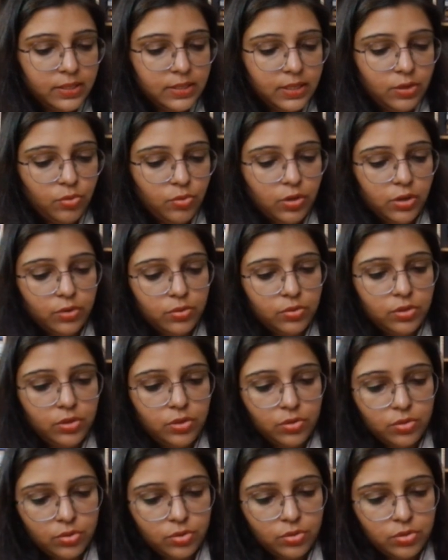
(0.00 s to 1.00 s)
is equal to
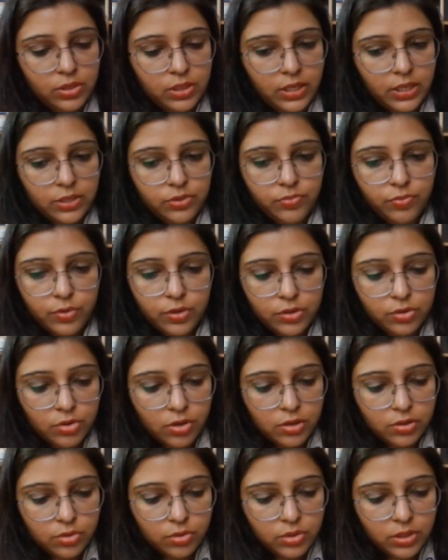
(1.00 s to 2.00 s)
0. CH4 is
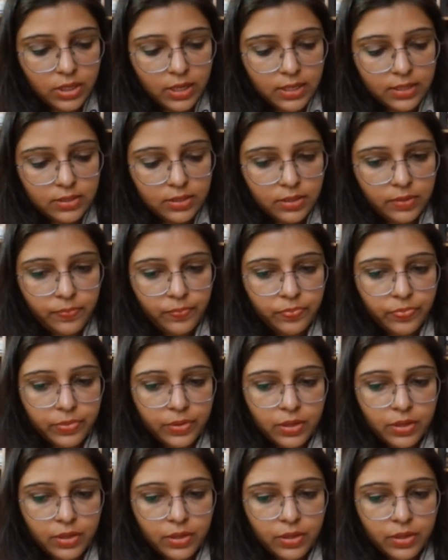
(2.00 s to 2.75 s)
also the answer.